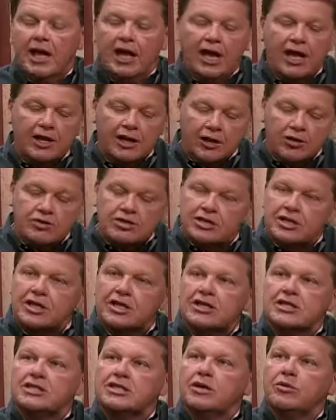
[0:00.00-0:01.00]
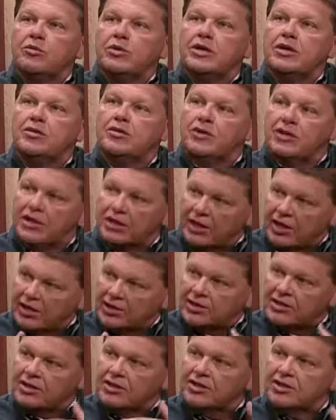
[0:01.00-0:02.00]
And those things that
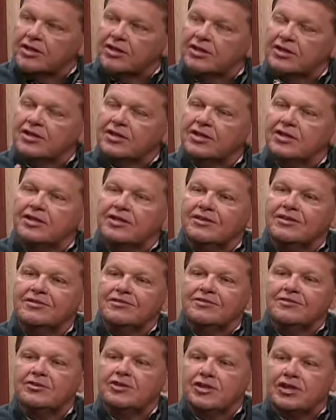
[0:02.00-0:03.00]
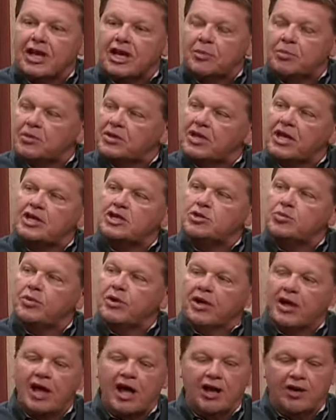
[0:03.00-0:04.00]
the genetic potential
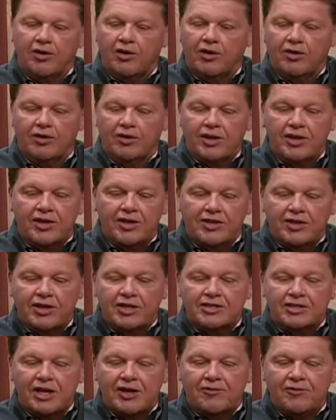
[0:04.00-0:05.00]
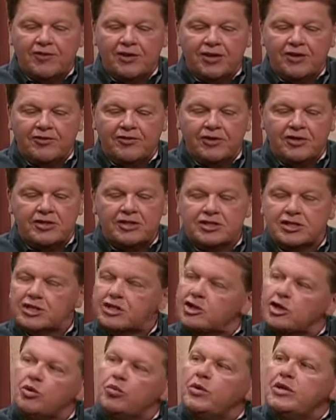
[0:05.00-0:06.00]
we unlock are things like feed efficiency,
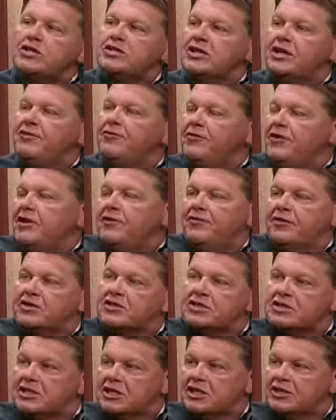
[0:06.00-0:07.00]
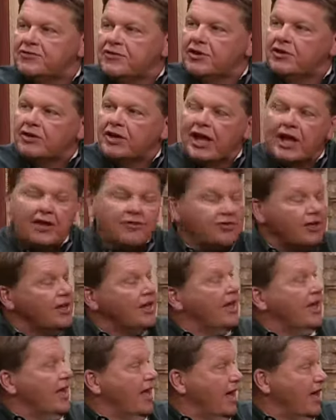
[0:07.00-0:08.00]
so that we see feed efficiency, these feeder calves
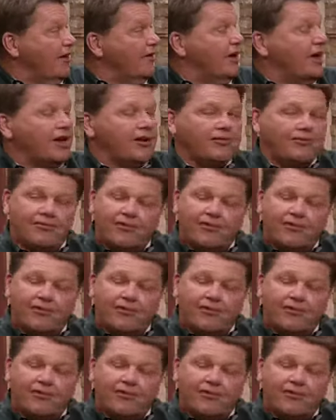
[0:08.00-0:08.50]
at a